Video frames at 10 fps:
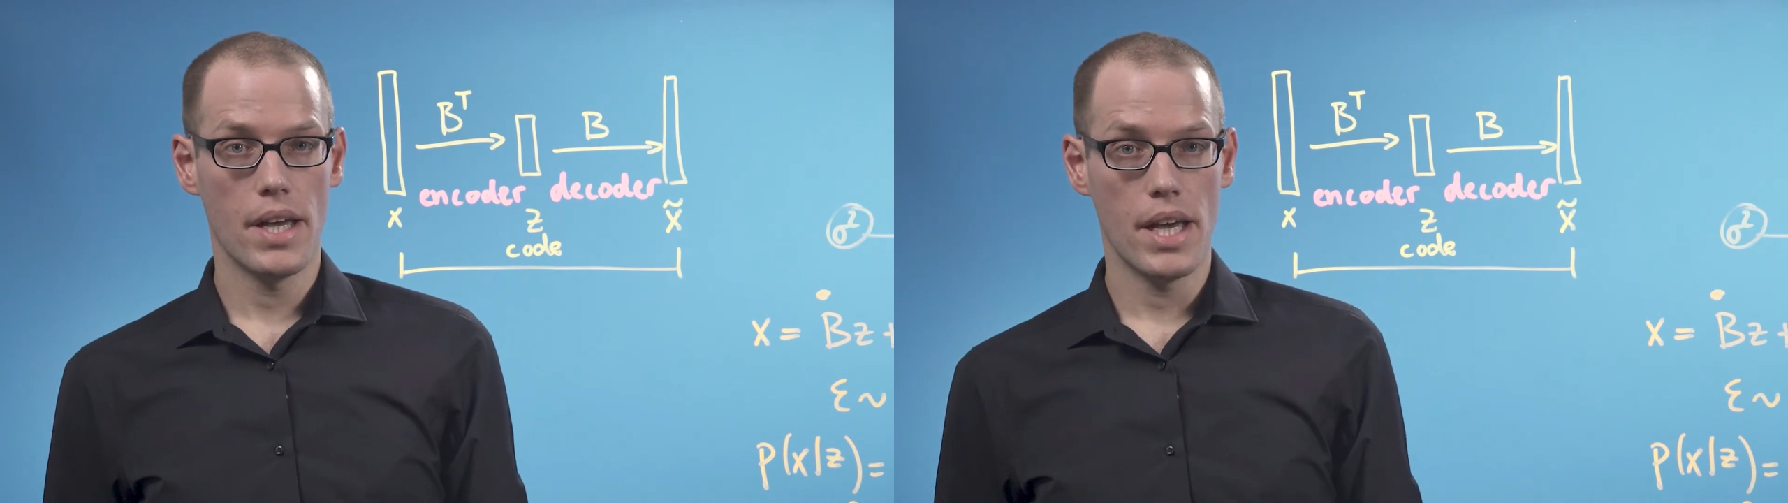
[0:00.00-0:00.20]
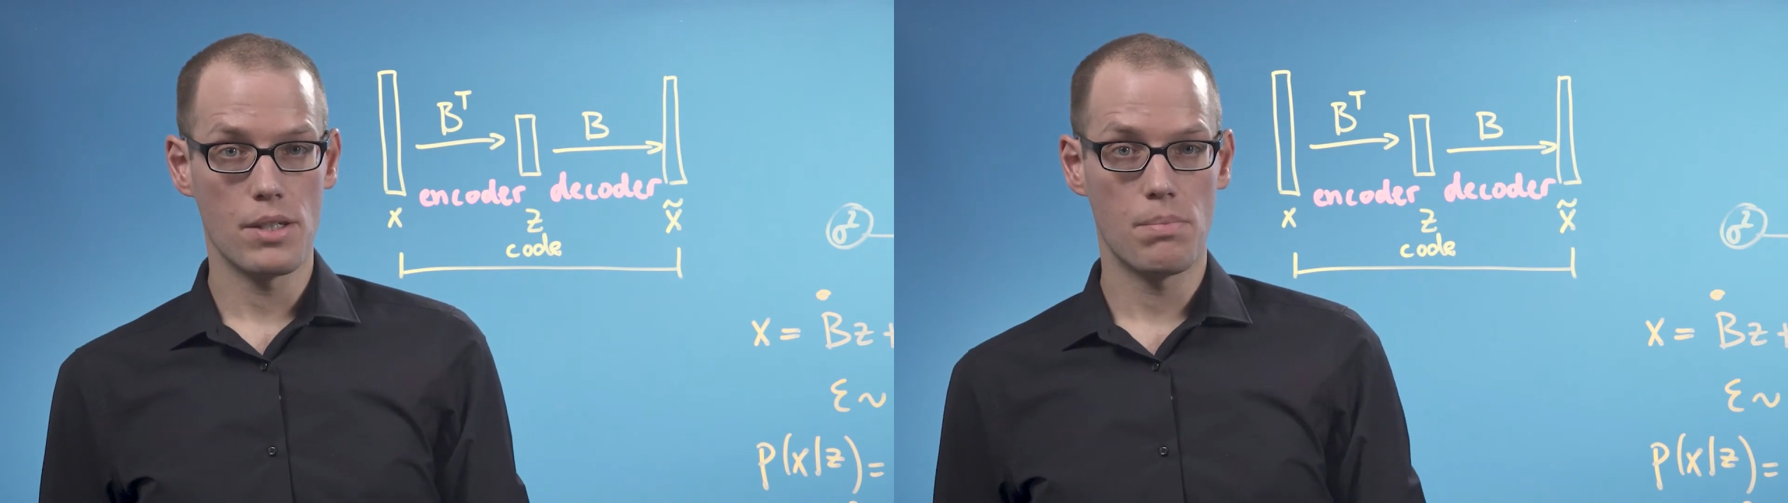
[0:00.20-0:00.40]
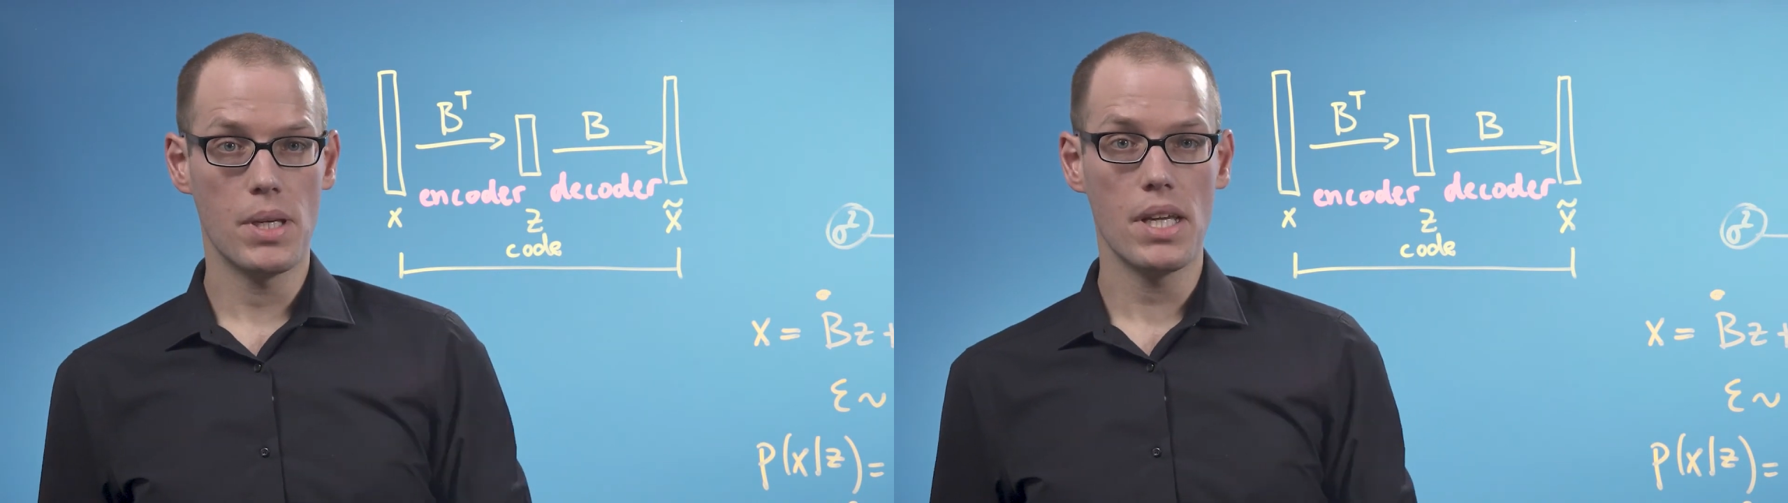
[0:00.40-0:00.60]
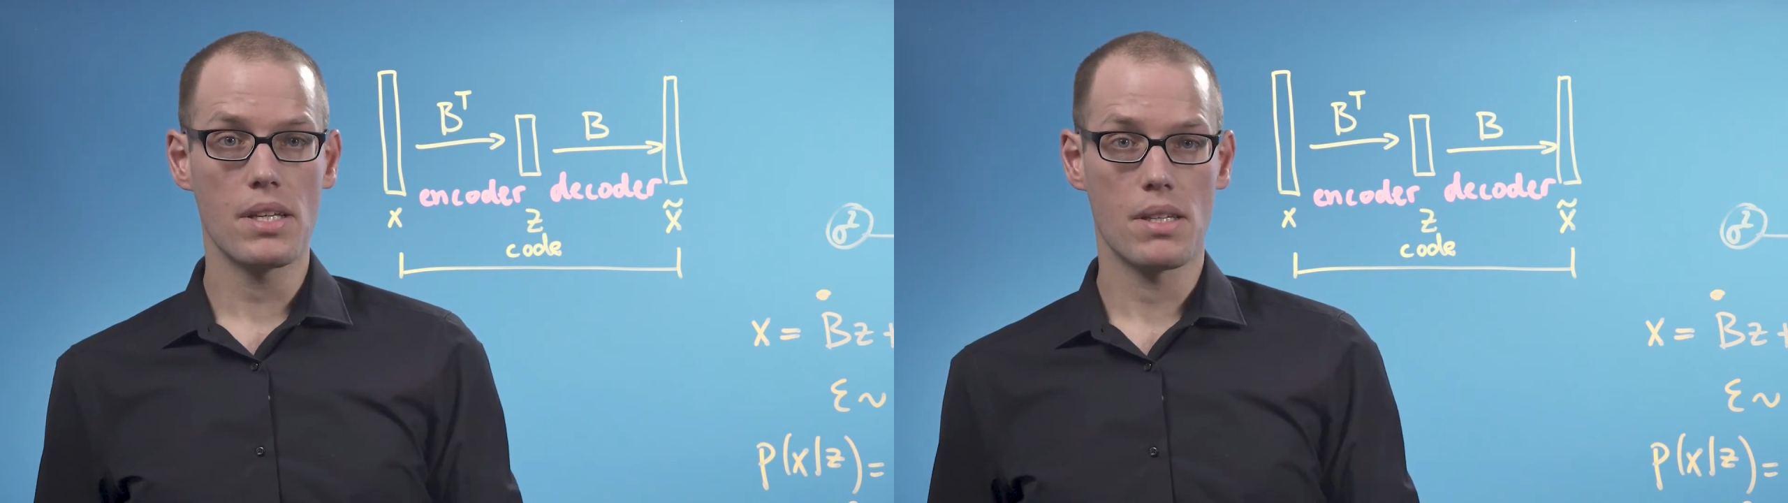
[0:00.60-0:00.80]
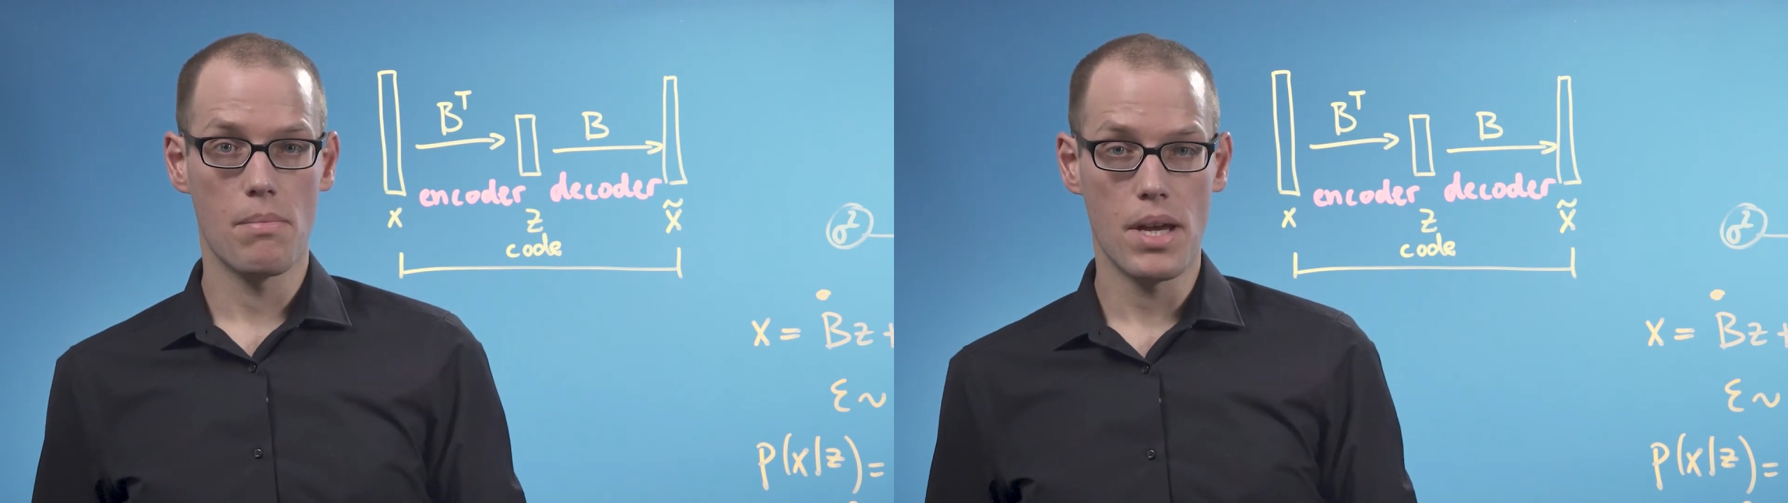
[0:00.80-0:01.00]
and B
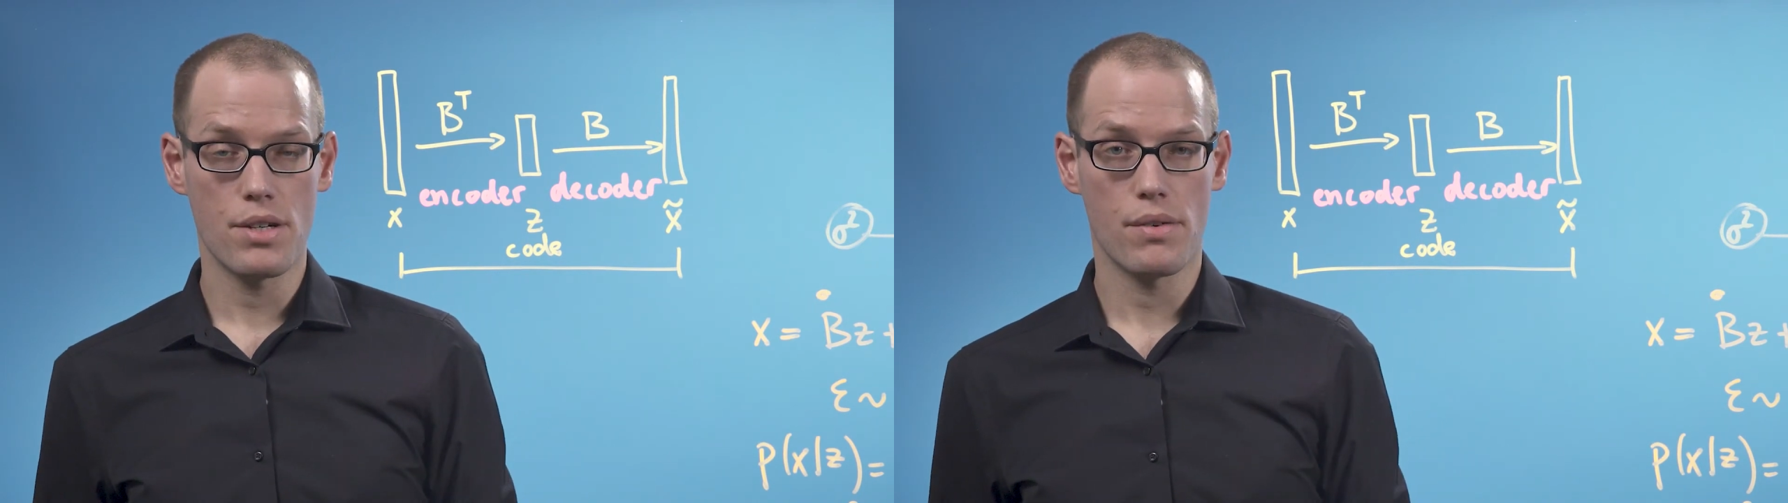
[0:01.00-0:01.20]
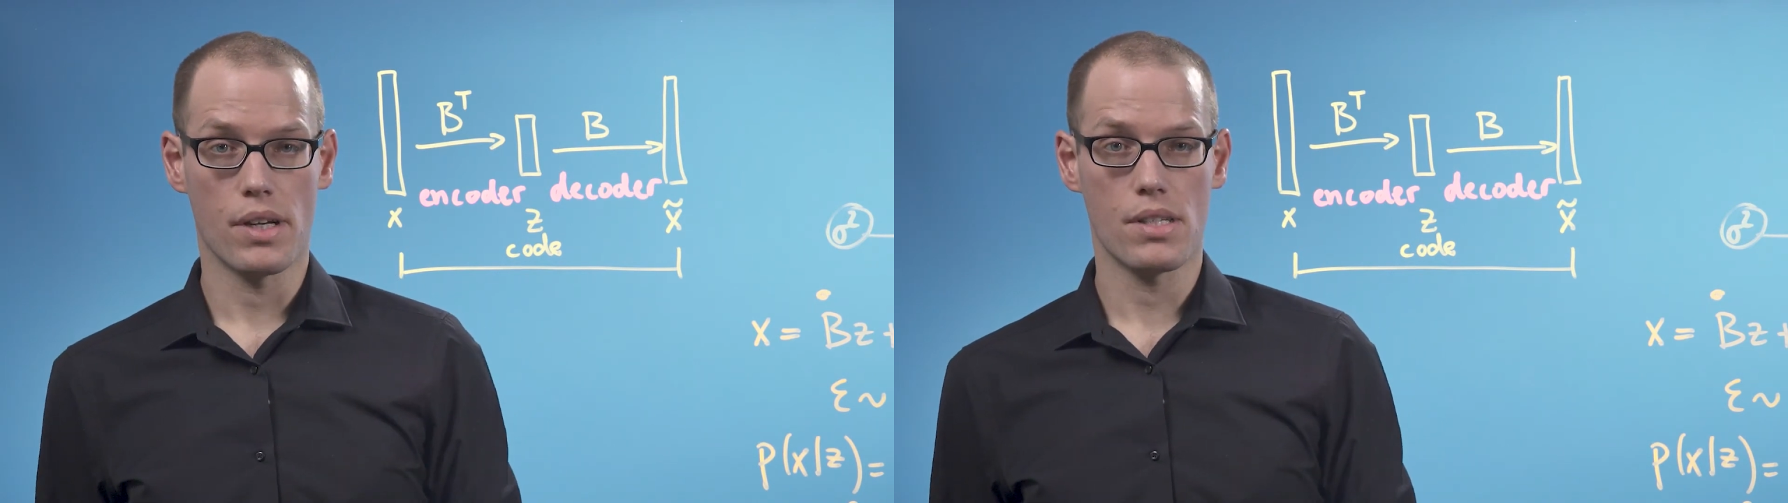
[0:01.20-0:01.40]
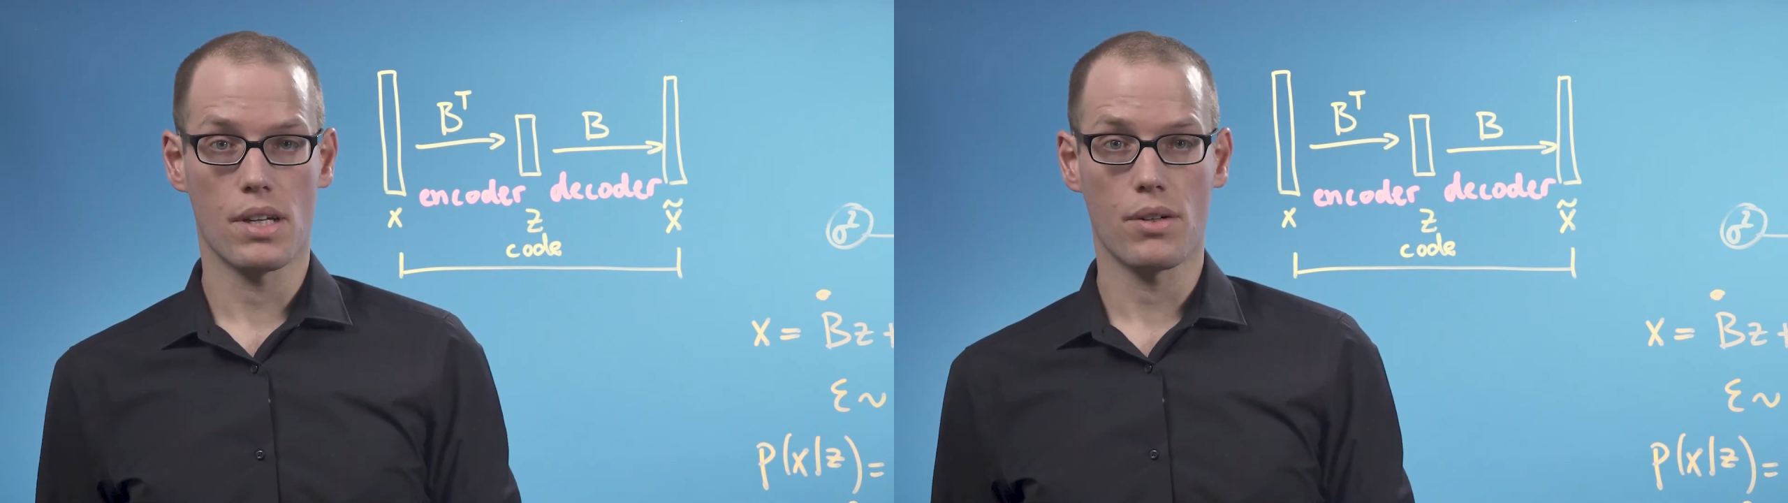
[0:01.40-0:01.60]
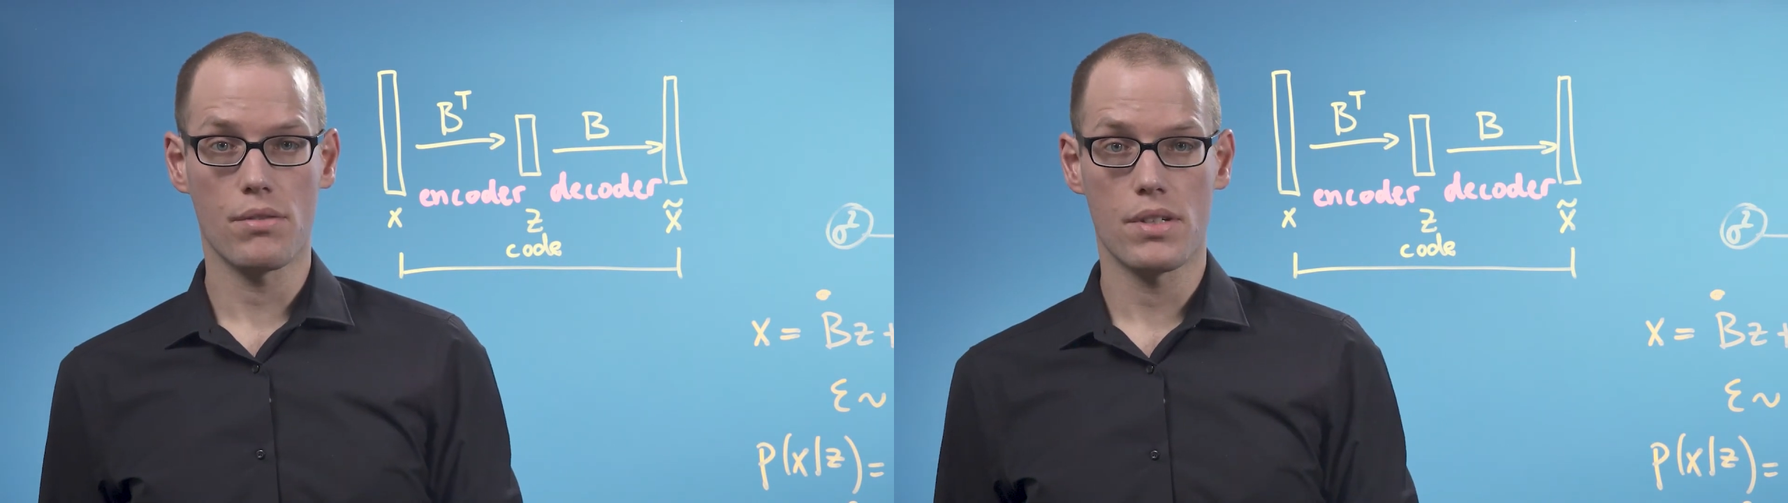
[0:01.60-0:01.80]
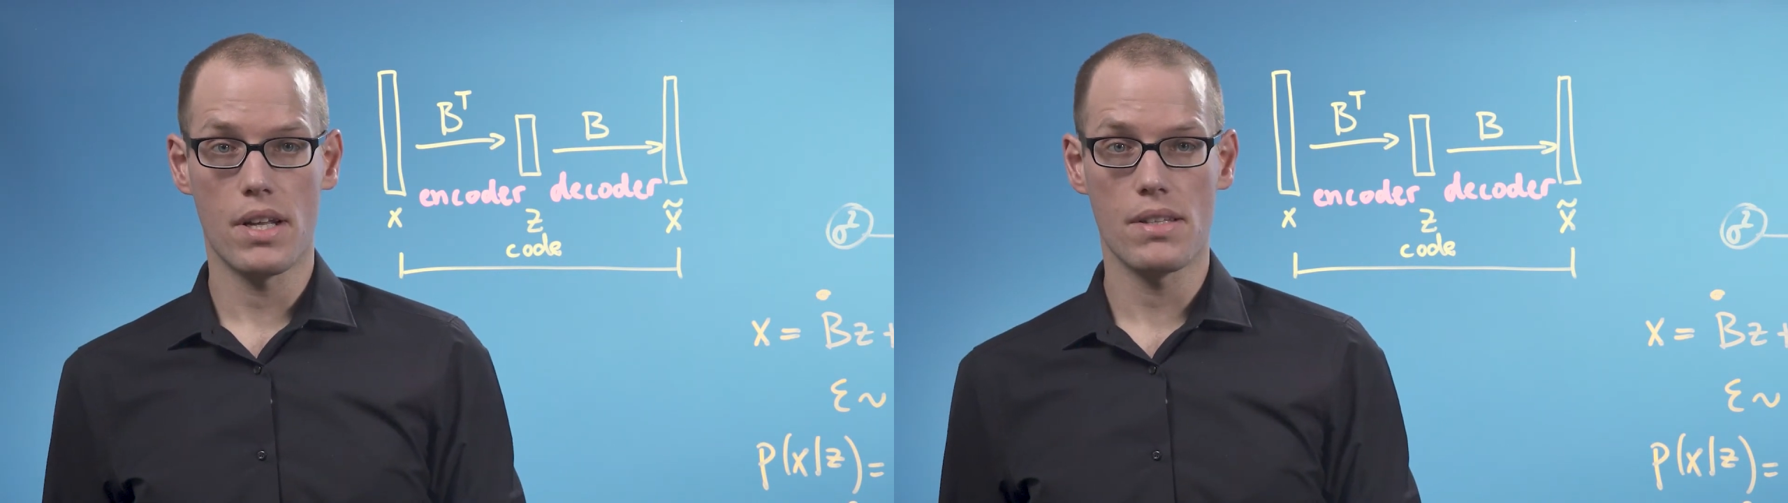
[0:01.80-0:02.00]
is a matrix that
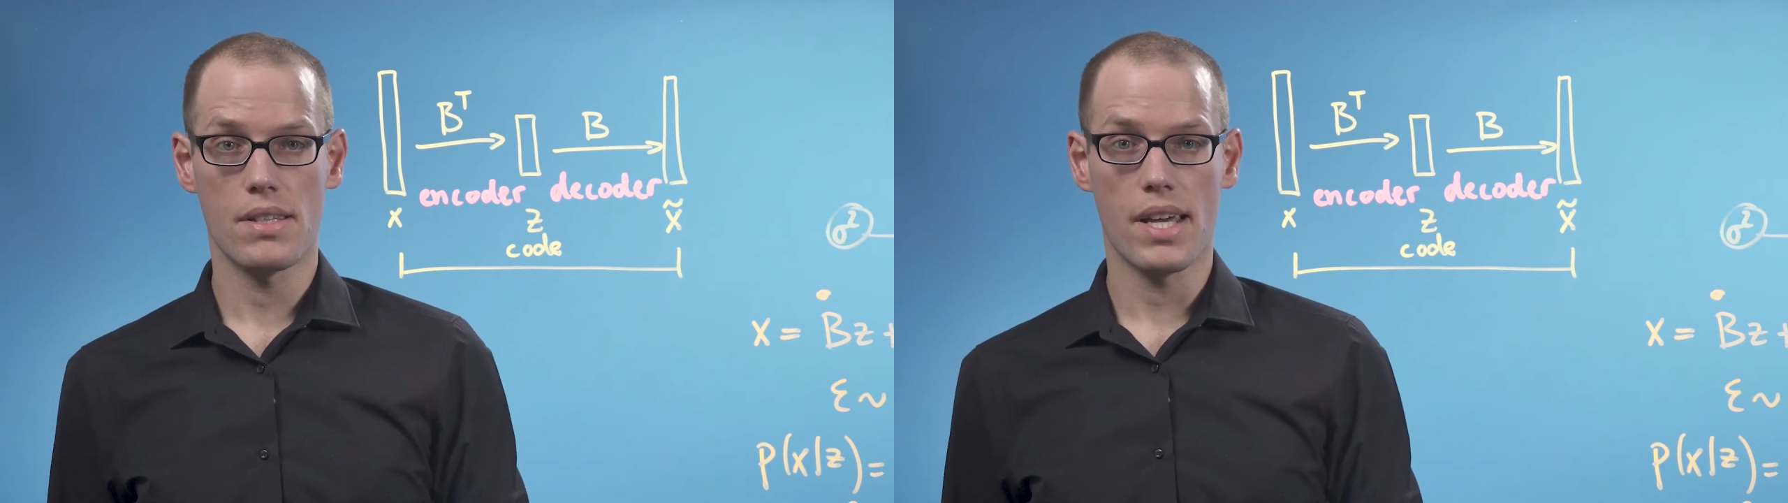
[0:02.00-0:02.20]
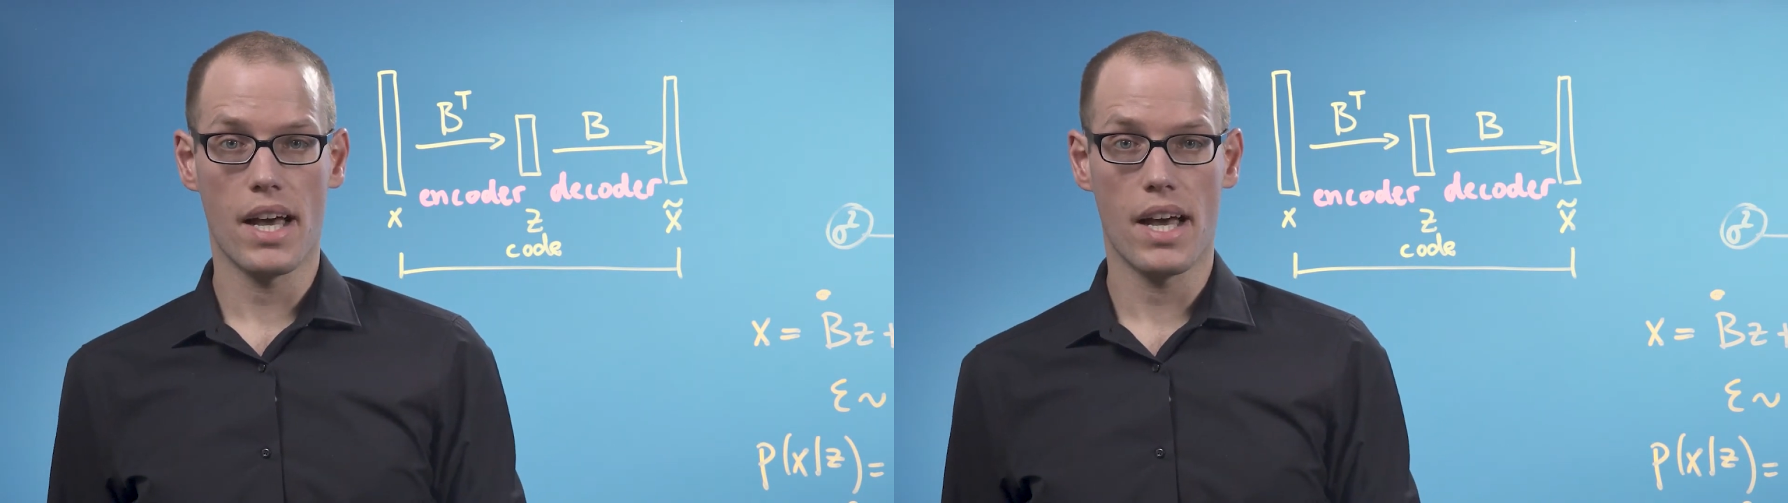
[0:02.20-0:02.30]
contains the